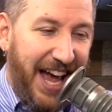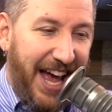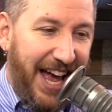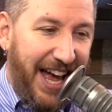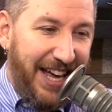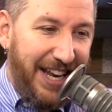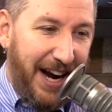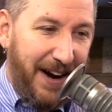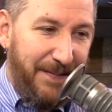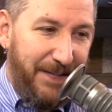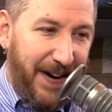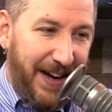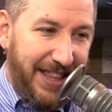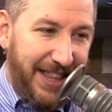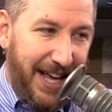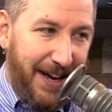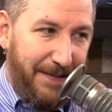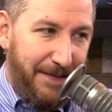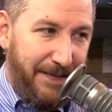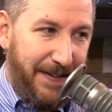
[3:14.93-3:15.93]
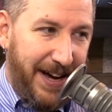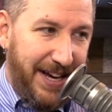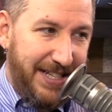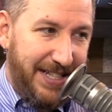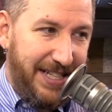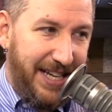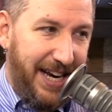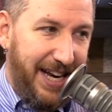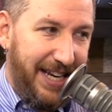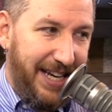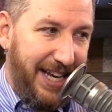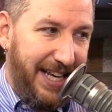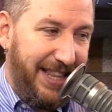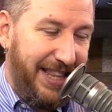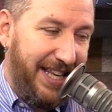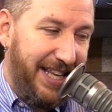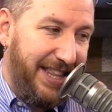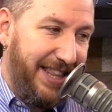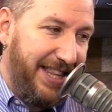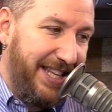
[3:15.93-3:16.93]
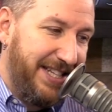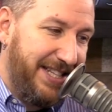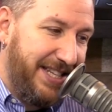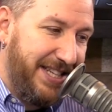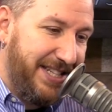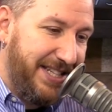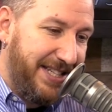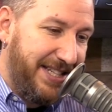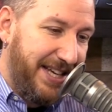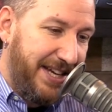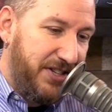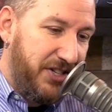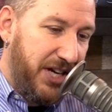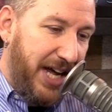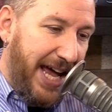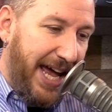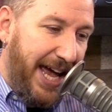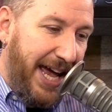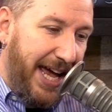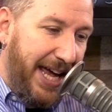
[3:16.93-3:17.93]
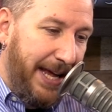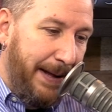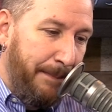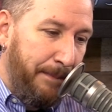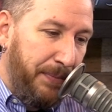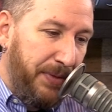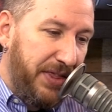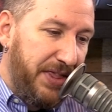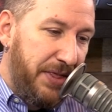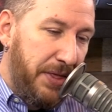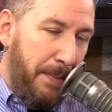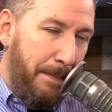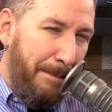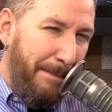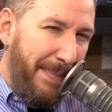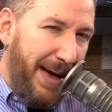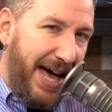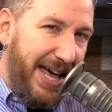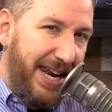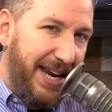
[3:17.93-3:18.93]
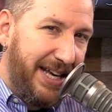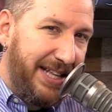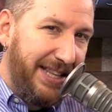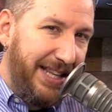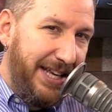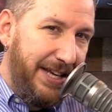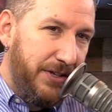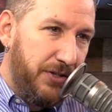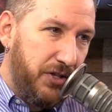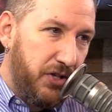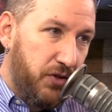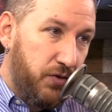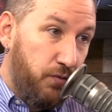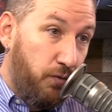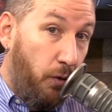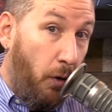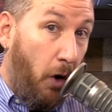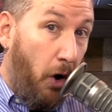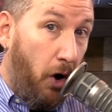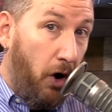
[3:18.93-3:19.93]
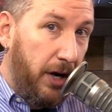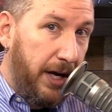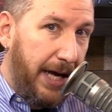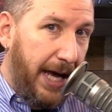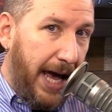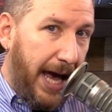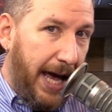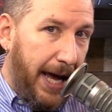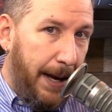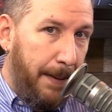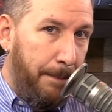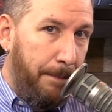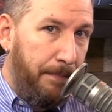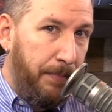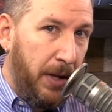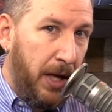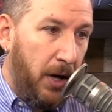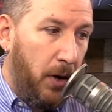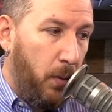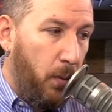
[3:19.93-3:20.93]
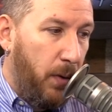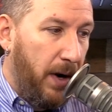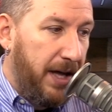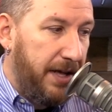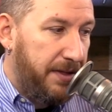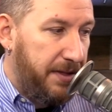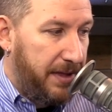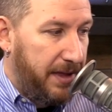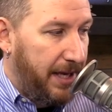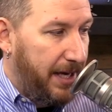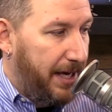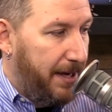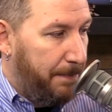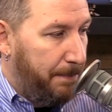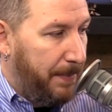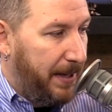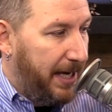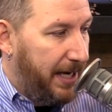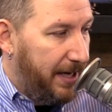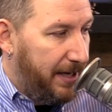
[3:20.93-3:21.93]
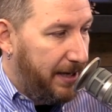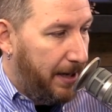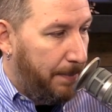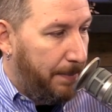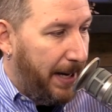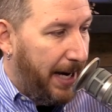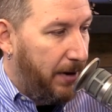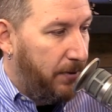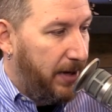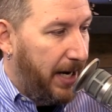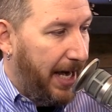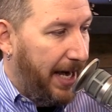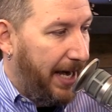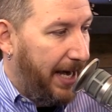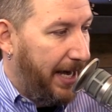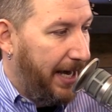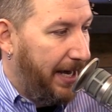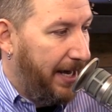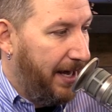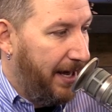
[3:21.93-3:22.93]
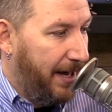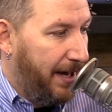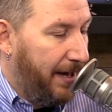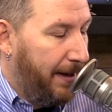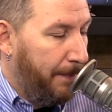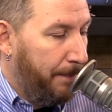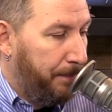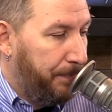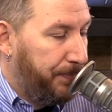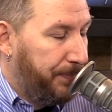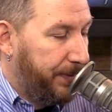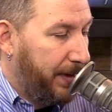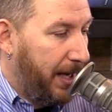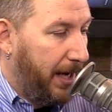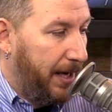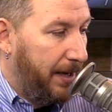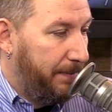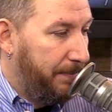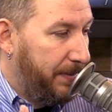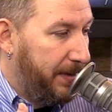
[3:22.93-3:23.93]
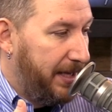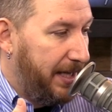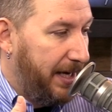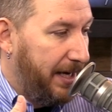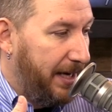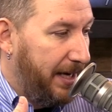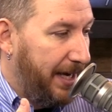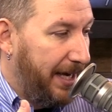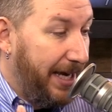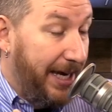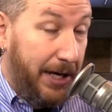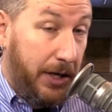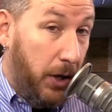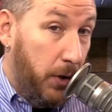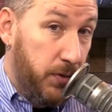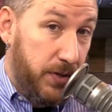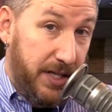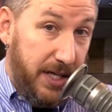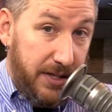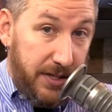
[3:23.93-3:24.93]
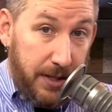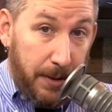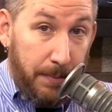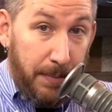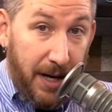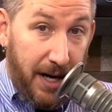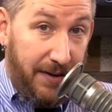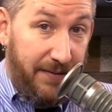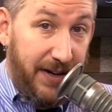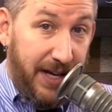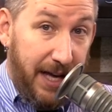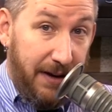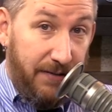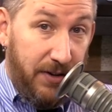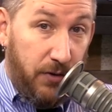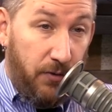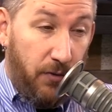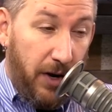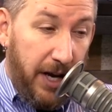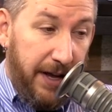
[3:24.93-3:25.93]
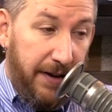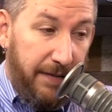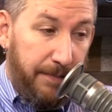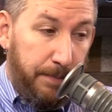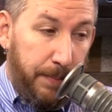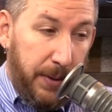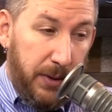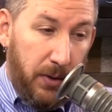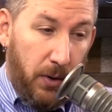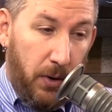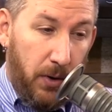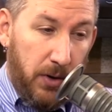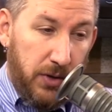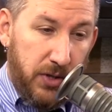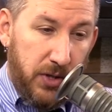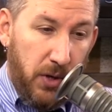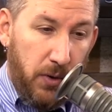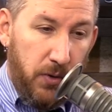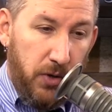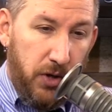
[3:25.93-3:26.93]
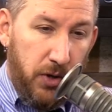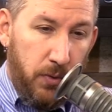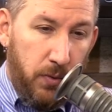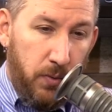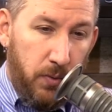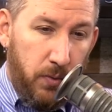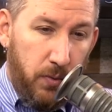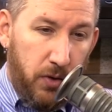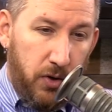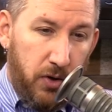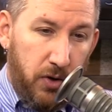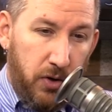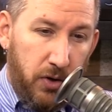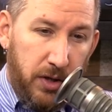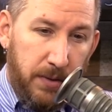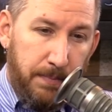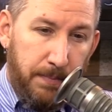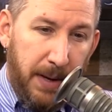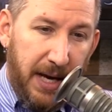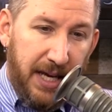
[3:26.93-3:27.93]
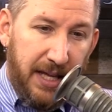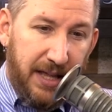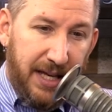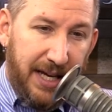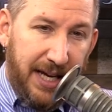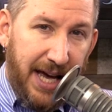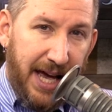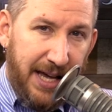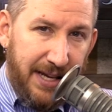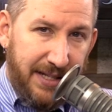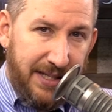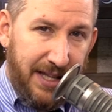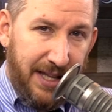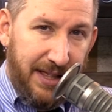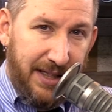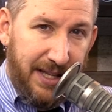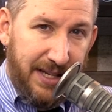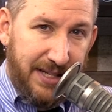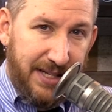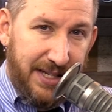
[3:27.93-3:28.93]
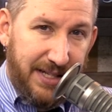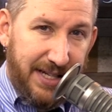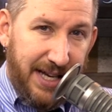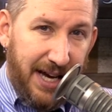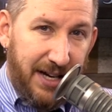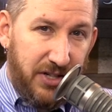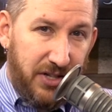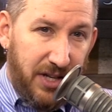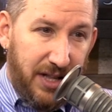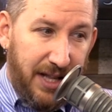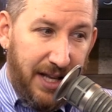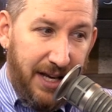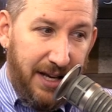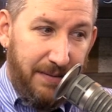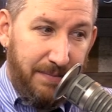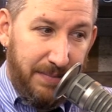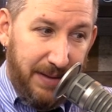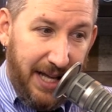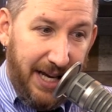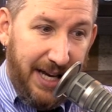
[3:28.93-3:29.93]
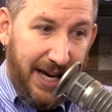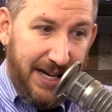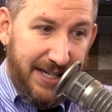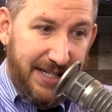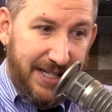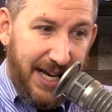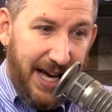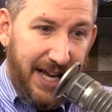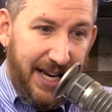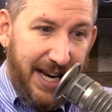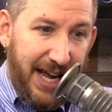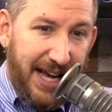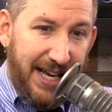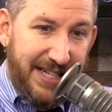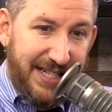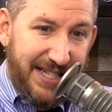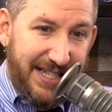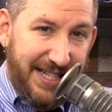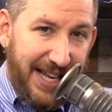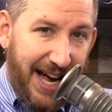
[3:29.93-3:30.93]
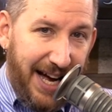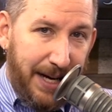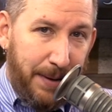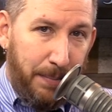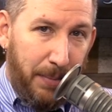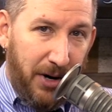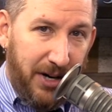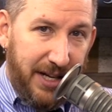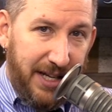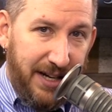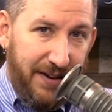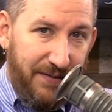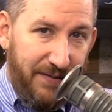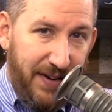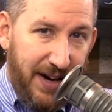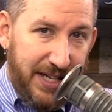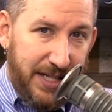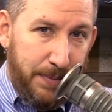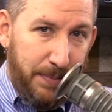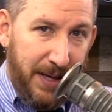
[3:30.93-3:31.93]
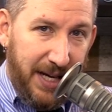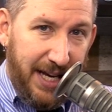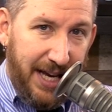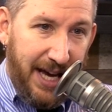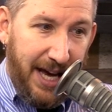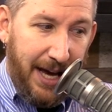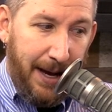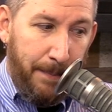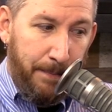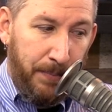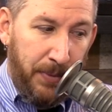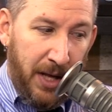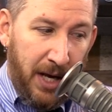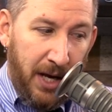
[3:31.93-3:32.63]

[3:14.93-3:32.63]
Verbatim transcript: And I find that fascinating that this is such a thematically strong game, with it being about a the ecosystem of a given reef, but also you could make the case that this is actually, like I said, a stock market investment game.